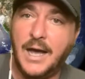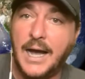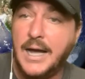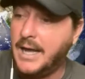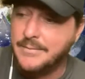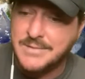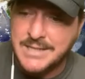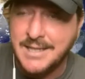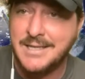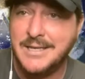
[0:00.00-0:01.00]
I'm
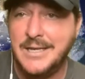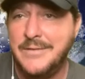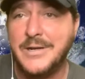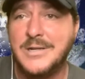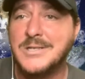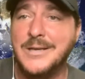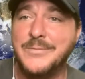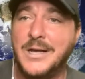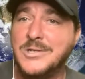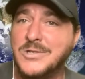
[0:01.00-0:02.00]
telling you, even on a
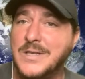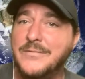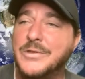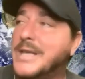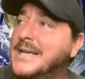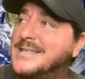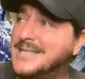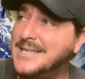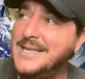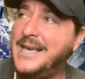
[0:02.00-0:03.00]
subconscious level, they
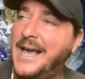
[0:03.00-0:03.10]
see, like